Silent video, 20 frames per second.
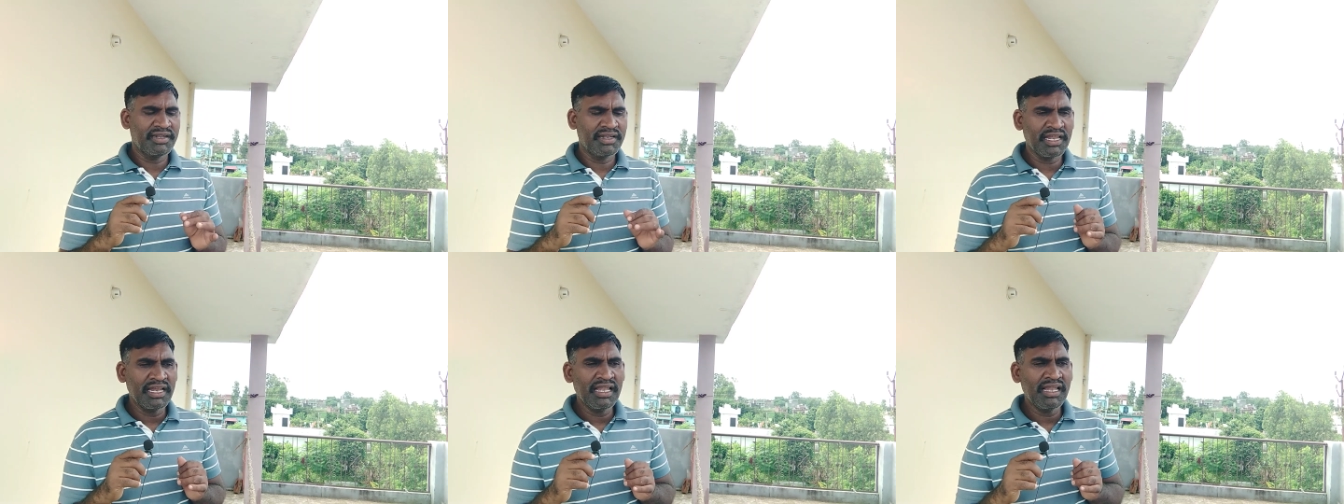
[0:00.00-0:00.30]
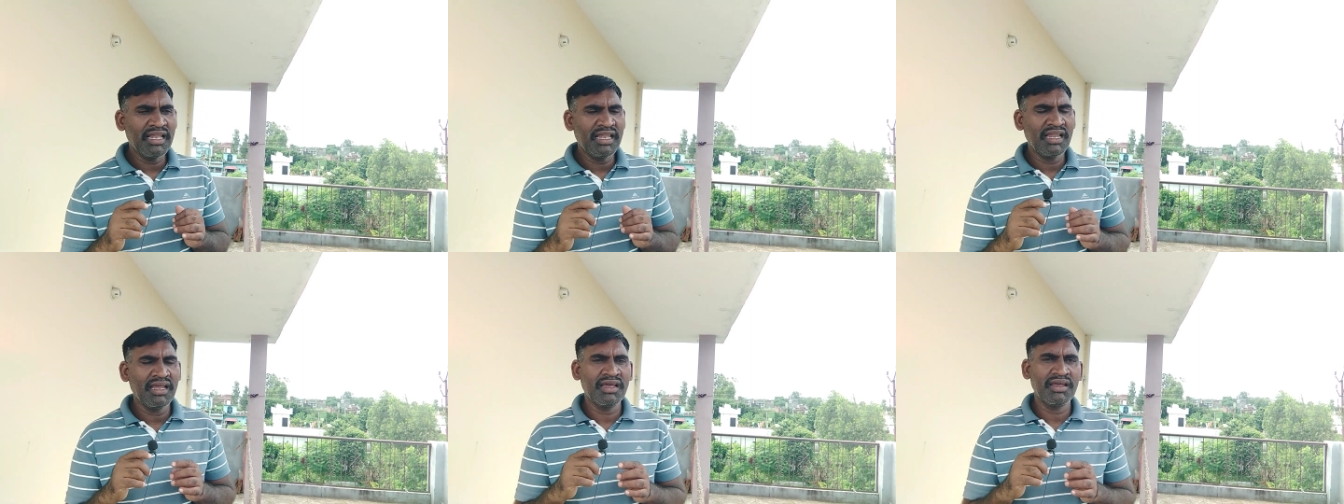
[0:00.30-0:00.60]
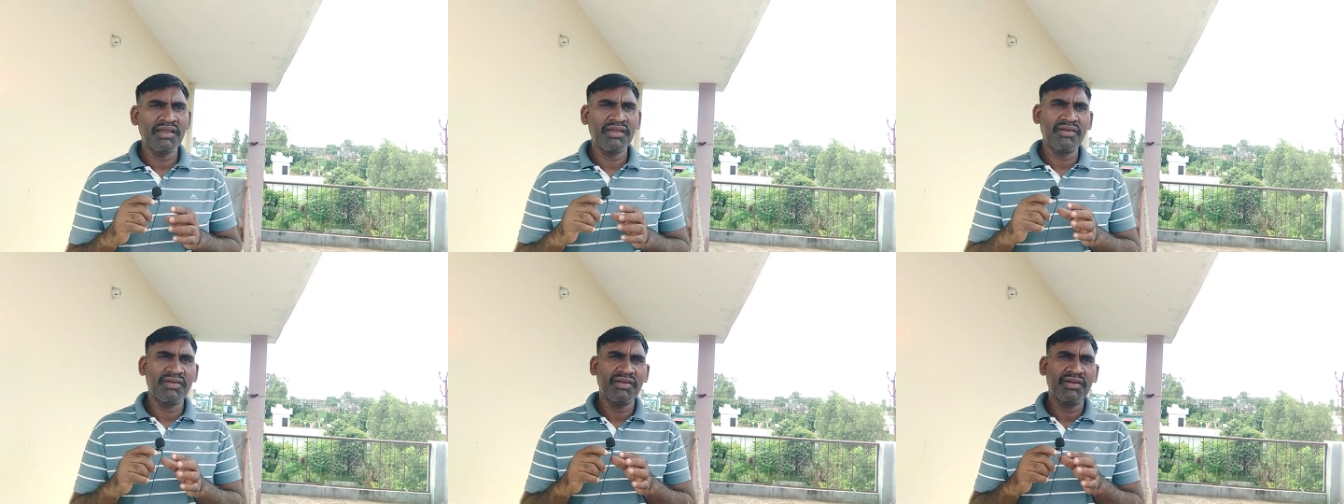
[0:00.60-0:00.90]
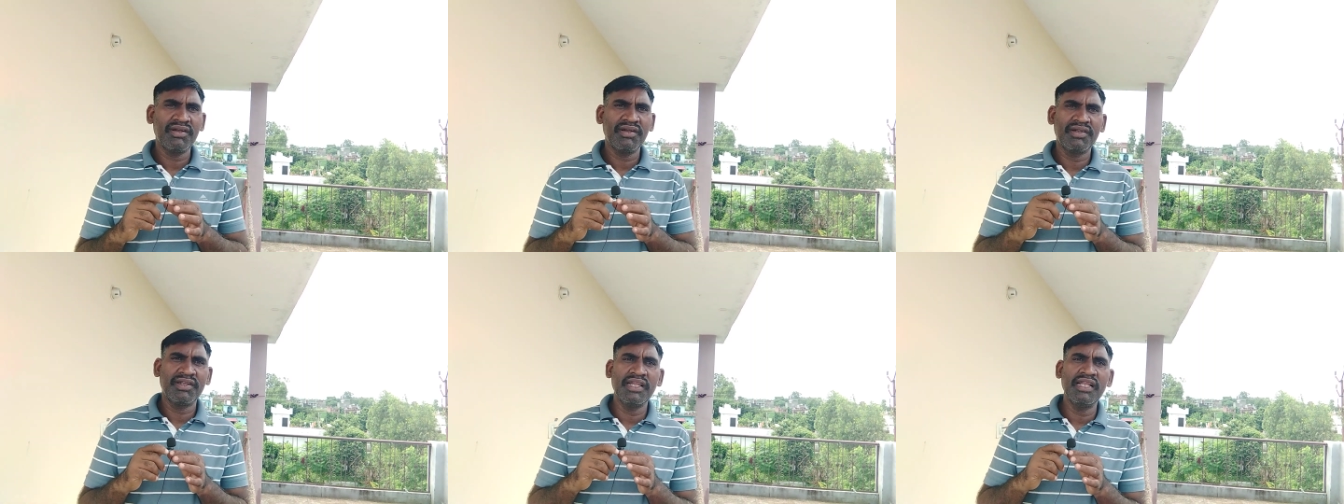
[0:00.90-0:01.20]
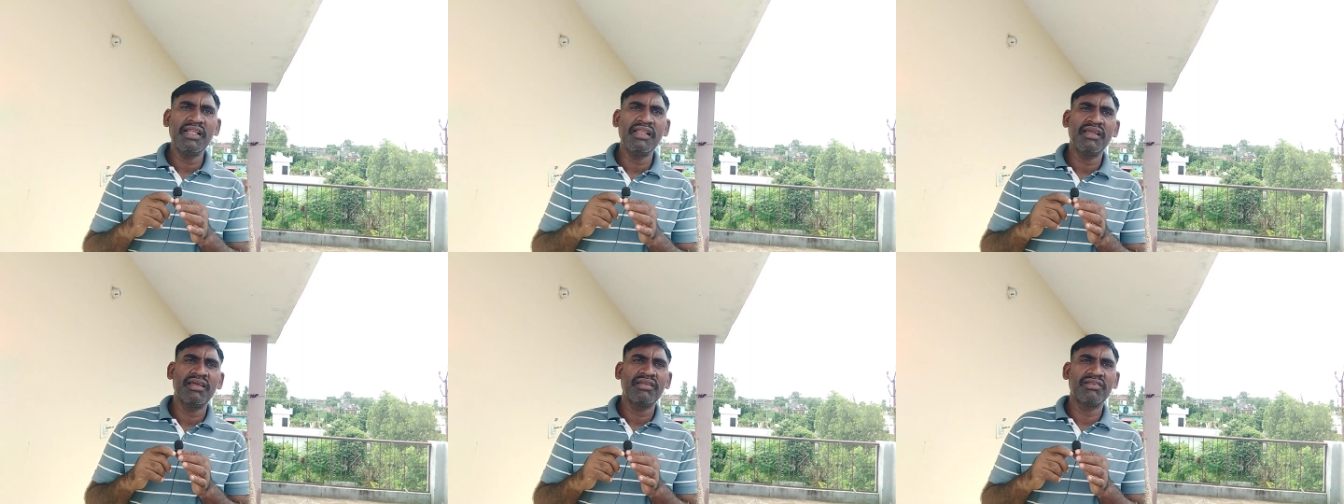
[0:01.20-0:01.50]
till uh,
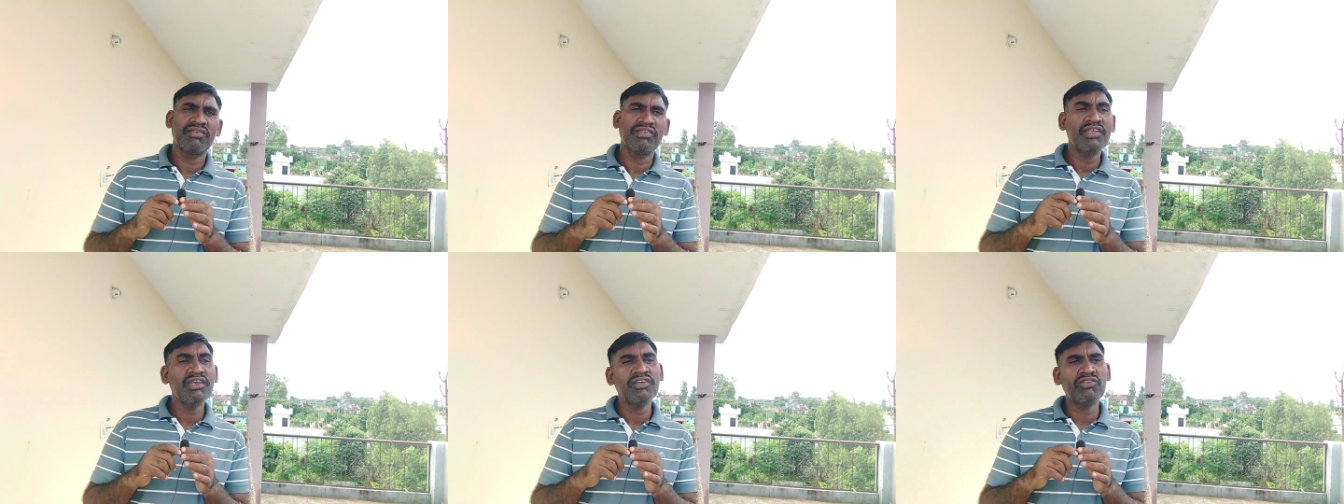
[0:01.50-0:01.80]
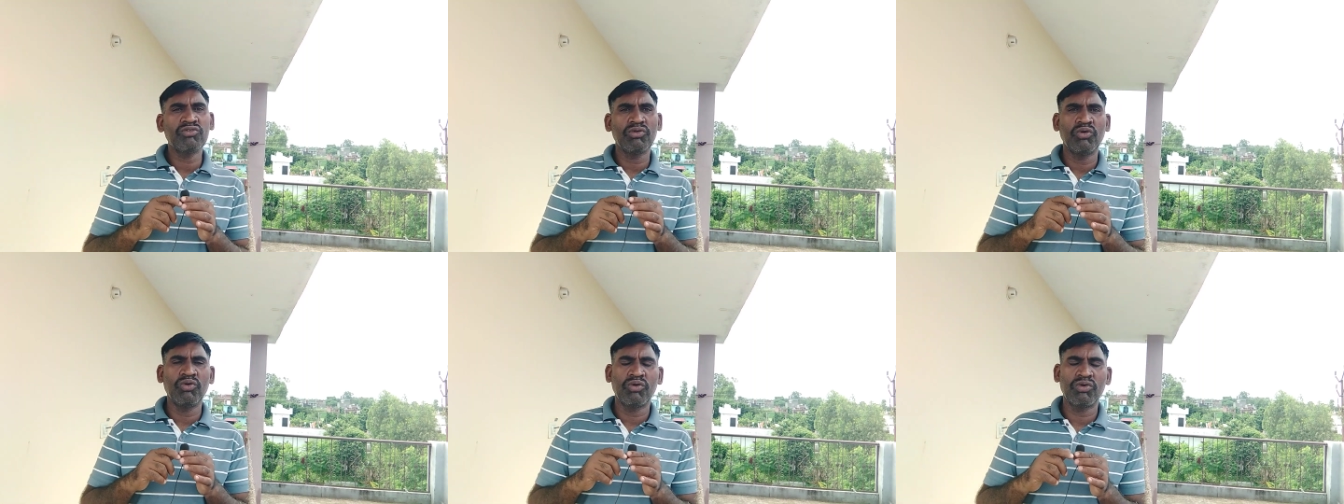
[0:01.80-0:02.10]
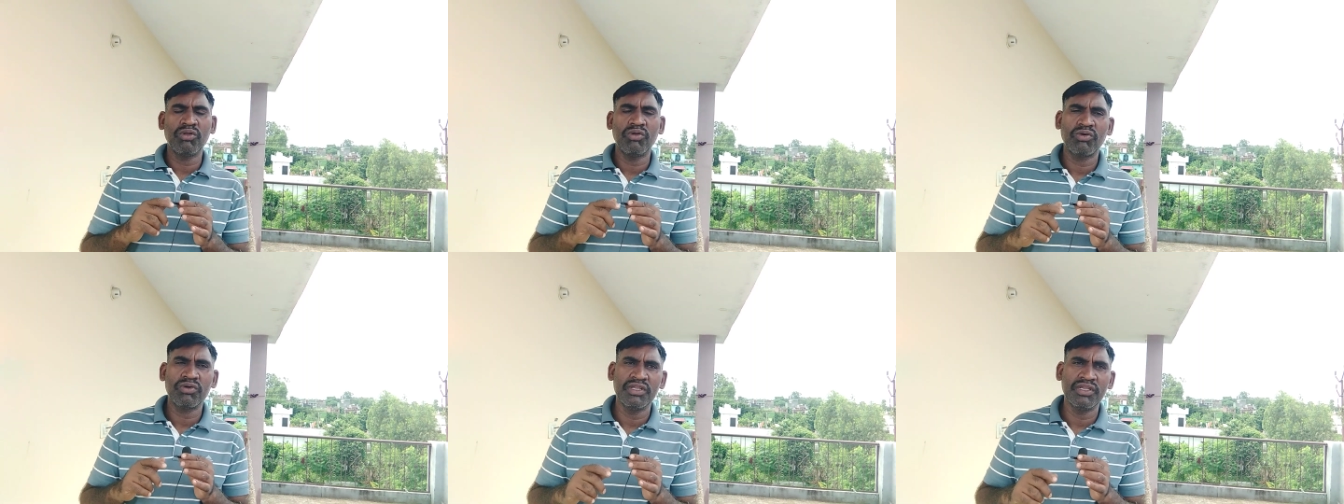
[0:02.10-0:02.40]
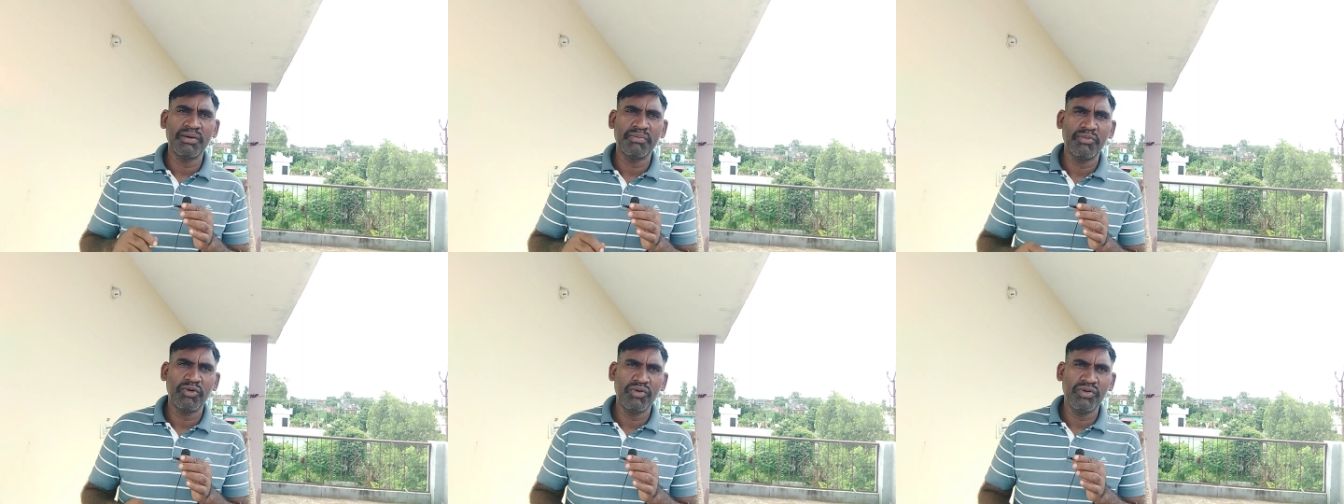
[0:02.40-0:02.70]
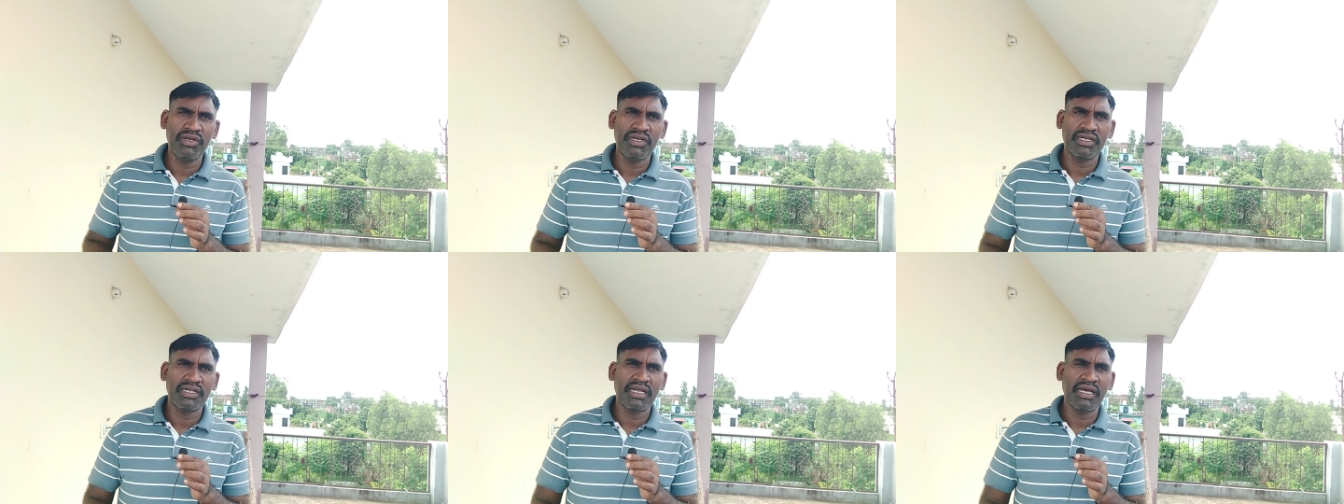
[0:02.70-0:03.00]
till uh, 6 o'clock in the
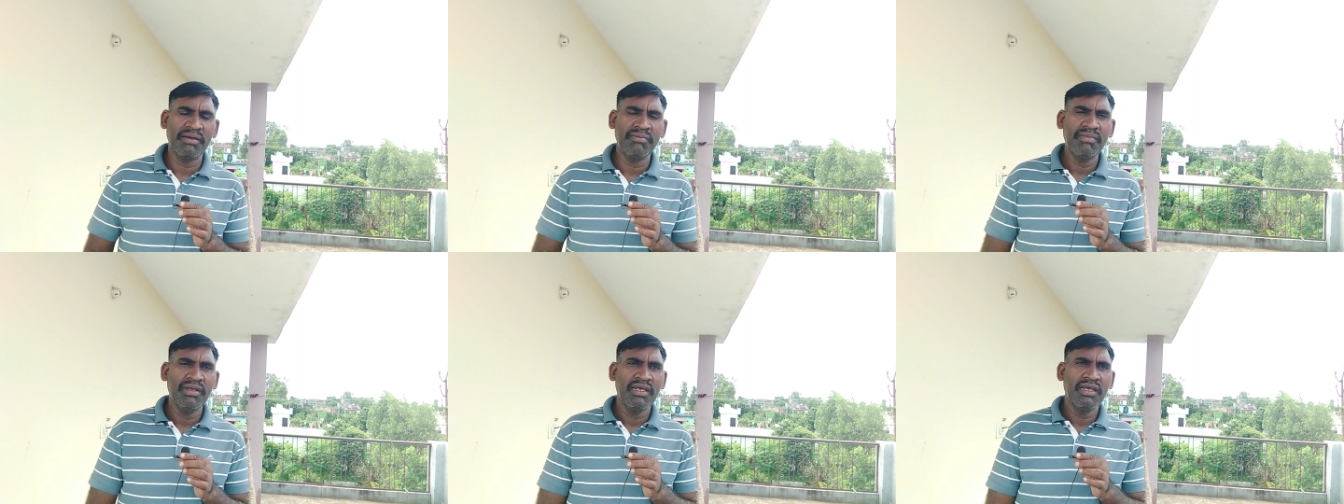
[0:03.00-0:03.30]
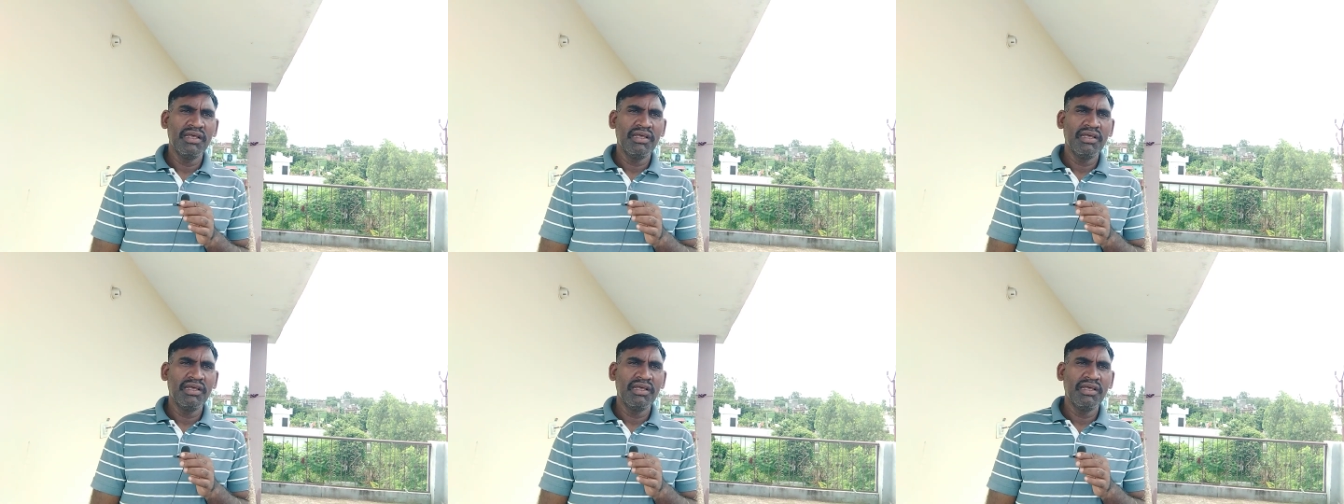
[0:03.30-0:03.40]
morning time